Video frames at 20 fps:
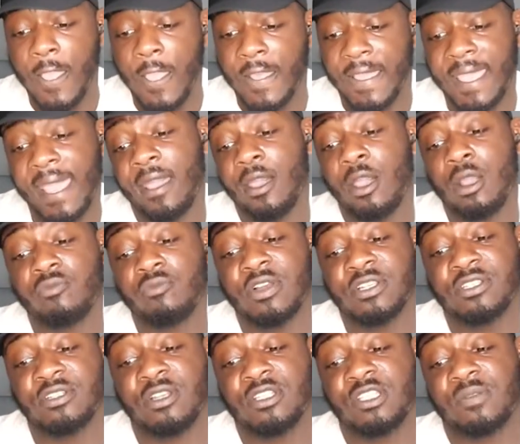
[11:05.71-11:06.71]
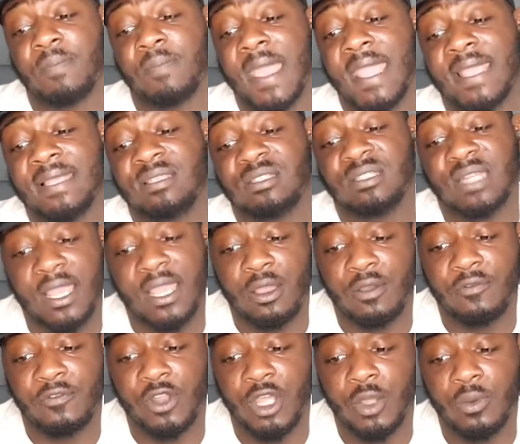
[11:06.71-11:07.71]
Care home residents may stay
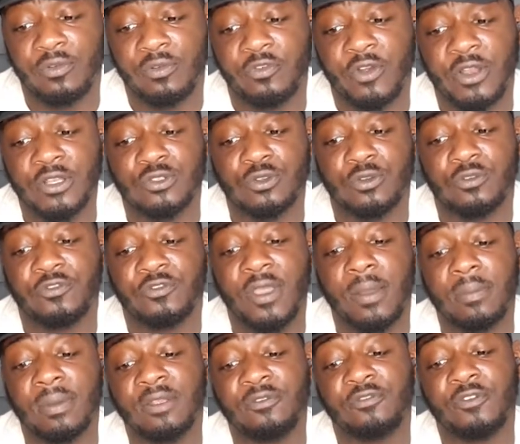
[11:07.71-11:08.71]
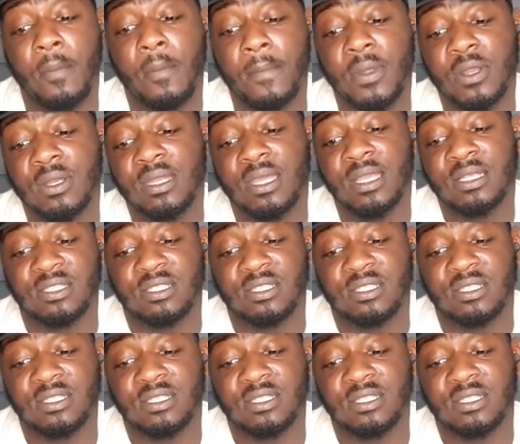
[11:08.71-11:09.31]
overnight with friends or family from Monday,